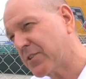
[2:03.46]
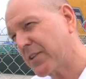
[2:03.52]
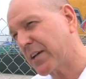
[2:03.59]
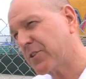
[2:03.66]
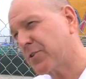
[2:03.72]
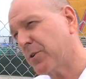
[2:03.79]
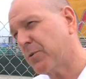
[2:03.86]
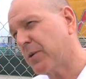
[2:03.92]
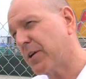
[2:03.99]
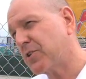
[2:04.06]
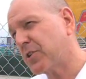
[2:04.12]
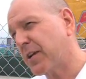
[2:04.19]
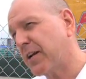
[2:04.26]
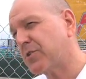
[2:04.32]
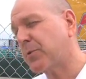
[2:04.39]
6.2
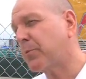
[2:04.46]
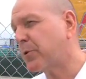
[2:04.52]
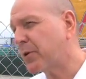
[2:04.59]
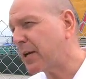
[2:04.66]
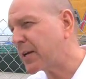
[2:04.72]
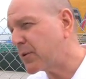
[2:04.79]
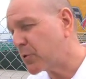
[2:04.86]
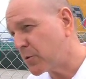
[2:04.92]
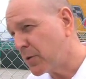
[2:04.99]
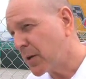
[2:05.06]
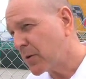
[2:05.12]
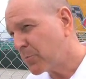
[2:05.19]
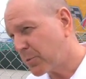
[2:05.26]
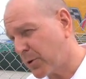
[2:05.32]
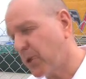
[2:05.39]
engine as a marine
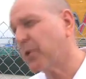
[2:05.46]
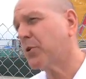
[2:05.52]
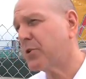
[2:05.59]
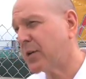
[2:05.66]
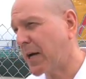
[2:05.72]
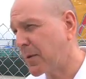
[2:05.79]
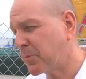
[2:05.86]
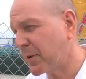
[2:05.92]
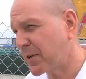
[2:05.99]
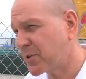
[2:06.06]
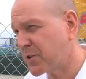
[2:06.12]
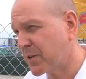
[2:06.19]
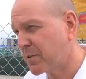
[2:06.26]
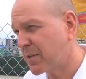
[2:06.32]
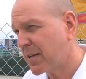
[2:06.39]
prototype
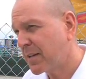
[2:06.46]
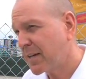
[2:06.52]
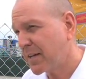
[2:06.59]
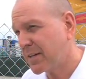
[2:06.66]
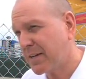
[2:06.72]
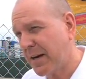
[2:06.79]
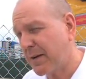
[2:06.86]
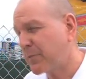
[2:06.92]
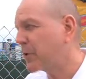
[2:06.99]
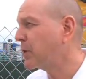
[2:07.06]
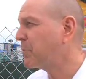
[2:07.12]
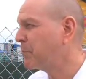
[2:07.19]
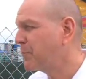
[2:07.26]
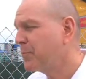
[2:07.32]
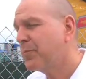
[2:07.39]
engine. It
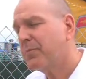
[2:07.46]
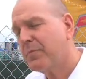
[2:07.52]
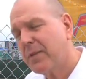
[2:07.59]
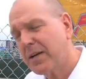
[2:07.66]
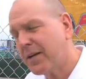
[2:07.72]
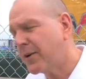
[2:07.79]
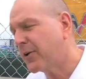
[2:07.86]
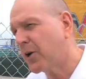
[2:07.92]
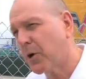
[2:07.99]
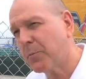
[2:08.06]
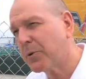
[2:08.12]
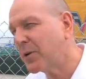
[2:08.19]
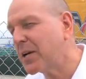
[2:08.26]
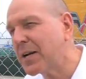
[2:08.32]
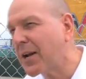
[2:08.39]
never entered our
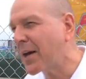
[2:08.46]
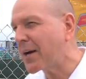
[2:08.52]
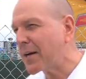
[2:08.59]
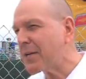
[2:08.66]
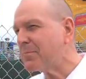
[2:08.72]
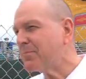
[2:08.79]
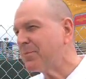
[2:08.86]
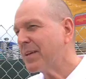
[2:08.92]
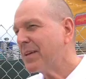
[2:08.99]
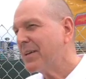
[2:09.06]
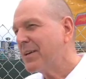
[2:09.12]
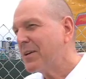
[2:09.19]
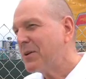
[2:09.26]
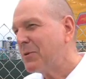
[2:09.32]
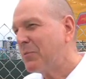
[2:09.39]
marine line,
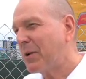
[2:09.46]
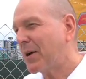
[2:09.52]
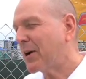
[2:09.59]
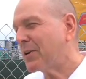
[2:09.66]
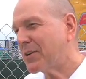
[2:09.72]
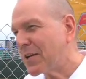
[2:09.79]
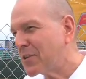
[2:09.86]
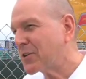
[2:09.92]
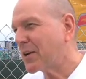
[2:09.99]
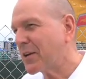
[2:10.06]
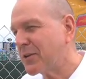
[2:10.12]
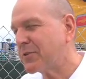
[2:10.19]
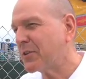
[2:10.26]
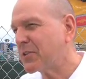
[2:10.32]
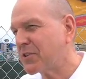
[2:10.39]
but our diesel
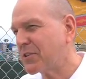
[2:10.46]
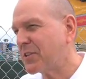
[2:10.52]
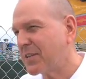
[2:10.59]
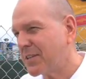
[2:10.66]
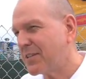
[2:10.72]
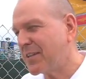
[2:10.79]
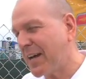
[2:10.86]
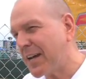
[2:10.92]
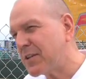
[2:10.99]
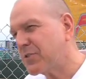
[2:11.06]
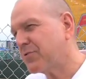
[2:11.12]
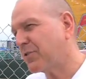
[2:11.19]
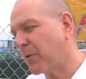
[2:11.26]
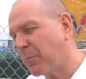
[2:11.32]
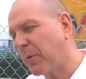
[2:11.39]
interest
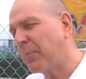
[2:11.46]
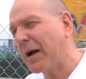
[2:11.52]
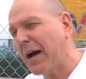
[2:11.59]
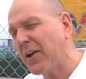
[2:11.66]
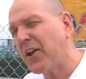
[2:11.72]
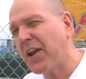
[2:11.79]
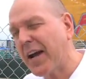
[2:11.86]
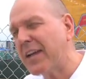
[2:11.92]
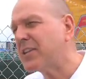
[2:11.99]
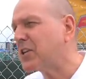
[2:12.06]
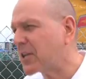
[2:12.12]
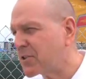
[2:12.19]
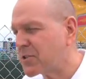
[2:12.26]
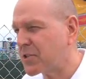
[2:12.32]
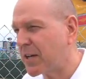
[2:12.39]
dates from about
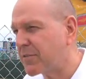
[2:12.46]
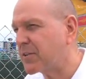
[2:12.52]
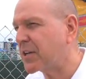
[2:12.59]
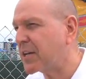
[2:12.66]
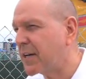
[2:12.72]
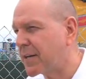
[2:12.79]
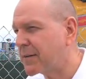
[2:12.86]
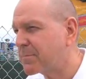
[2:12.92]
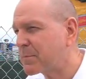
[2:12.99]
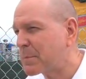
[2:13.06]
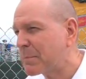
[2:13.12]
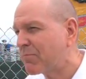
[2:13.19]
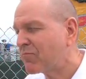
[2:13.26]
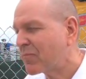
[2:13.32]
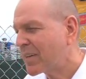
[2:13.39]

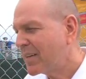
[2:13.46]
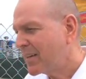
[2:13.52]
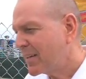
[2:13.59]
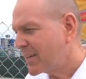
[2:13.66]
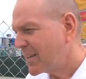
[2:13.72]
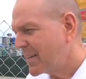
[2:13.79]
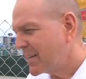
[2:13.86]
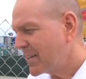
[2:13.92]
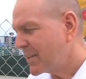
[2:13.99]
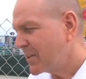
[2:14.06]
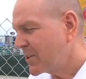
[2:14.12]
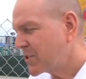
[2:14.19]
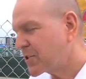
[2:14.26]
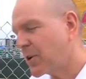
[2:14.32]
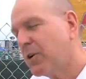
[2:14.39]

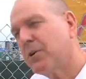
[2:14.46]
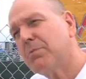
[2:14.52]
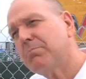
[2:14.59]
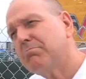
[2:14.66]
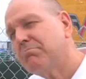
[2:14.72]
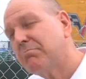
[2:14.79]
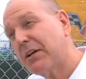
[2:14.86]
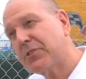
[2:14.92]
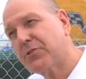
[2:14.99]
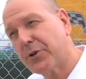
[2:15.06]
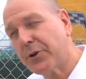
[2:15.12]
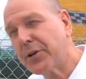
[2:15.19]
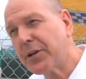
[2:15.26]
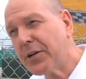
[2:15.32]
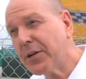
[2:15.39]
1978. So that's
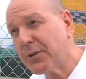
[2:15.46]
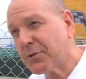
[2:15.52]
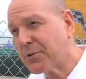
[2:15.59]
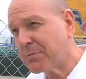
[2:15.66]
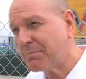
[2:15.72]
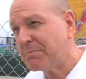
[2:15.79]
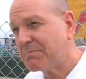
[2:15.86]
30 years.